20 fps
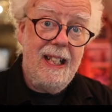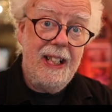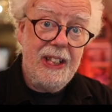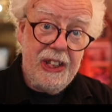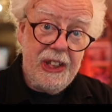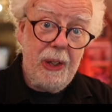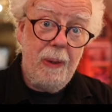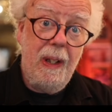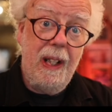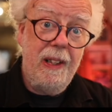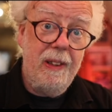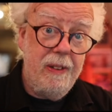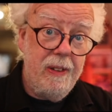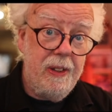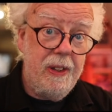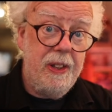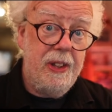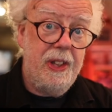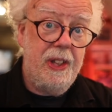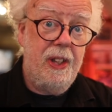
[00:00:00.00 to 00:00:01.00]
So I
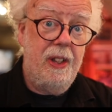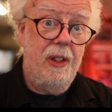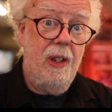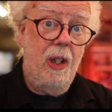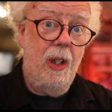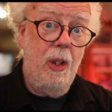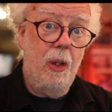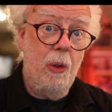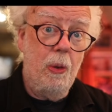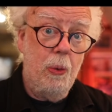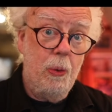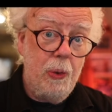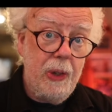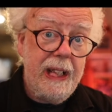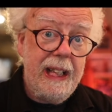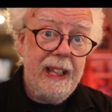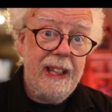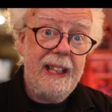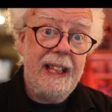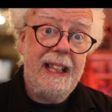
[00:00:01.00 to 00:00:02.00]
looked
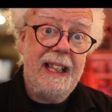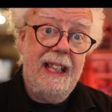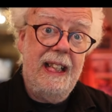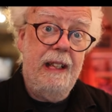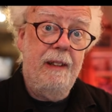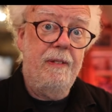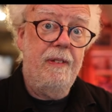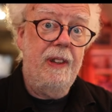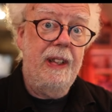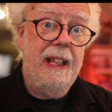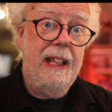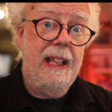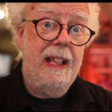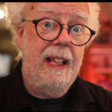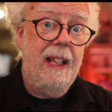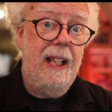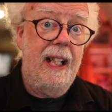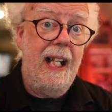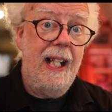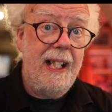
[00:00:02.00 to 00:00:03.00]
really carefully,
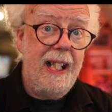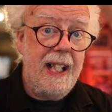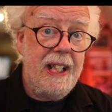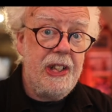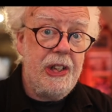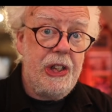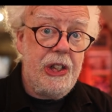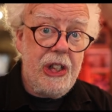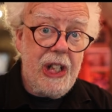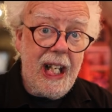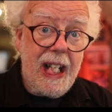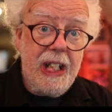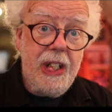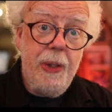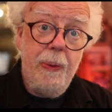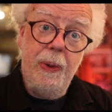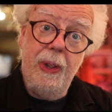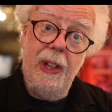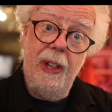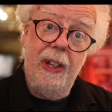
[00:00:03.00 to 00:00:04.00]
and I
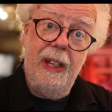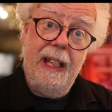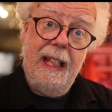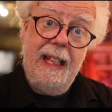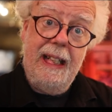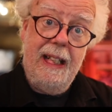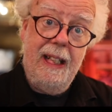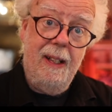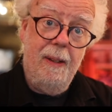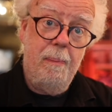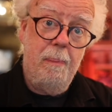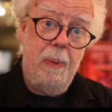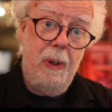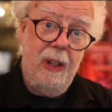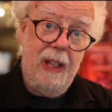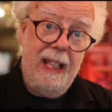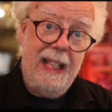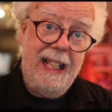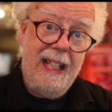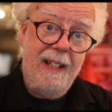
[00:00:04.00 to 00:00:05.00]
genuinely
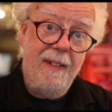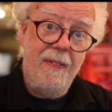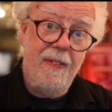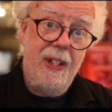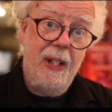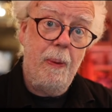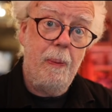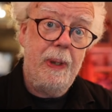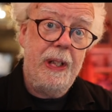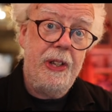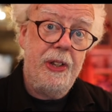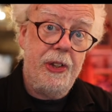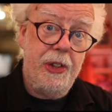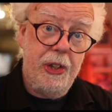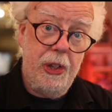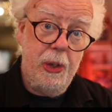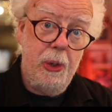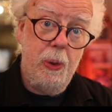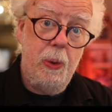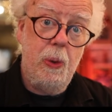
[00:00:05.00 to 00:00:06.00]
believe that we
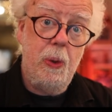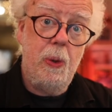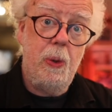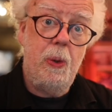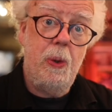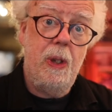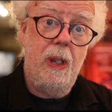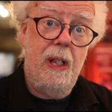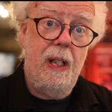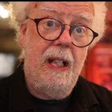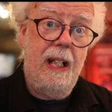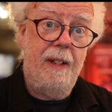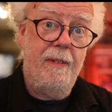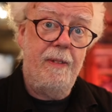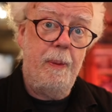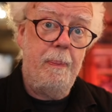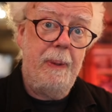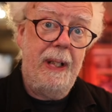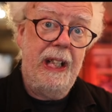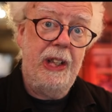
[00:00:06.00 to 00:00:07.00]
do have
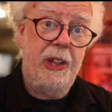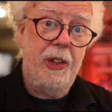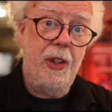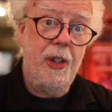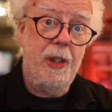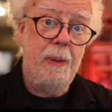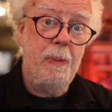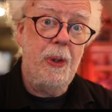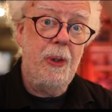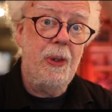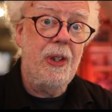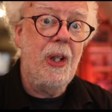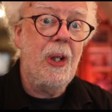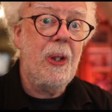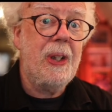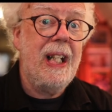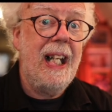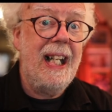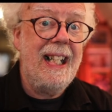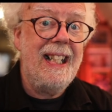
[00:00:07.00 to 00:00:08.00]
a base on the moon.
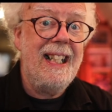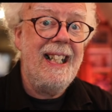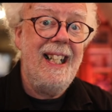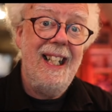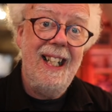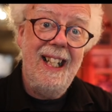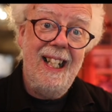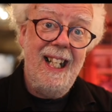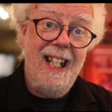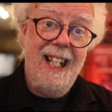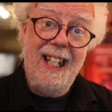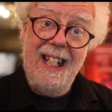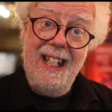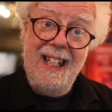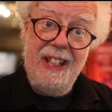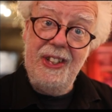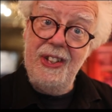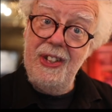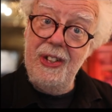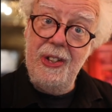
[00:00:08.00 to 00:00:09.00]
Okay,
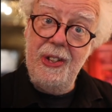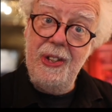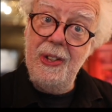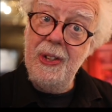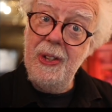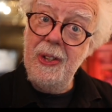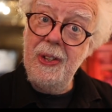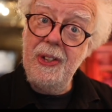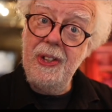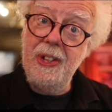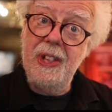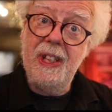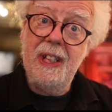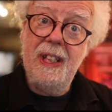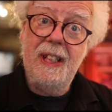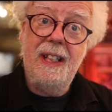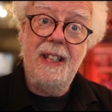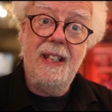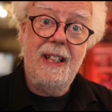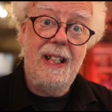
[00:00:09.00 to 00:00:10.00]
it's not
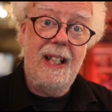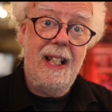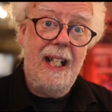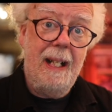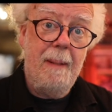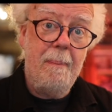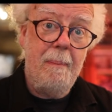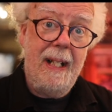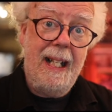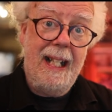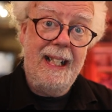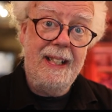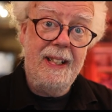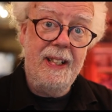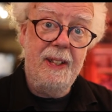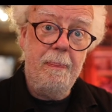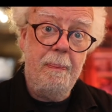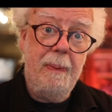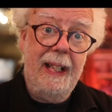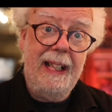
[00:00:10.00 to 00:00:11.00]
a
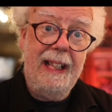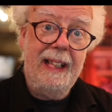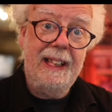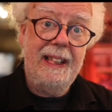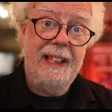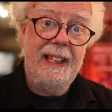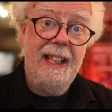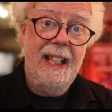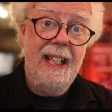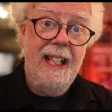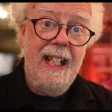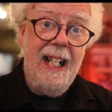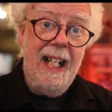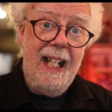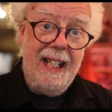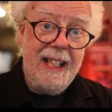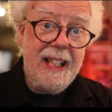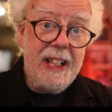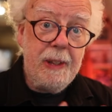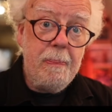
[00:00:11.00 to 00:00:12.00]
manned base.
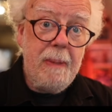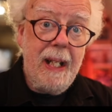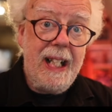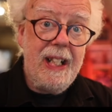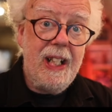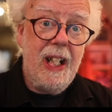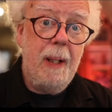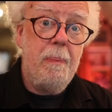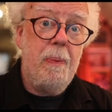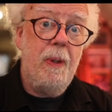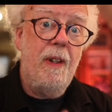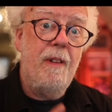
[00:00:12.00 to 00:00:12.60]
And it's made up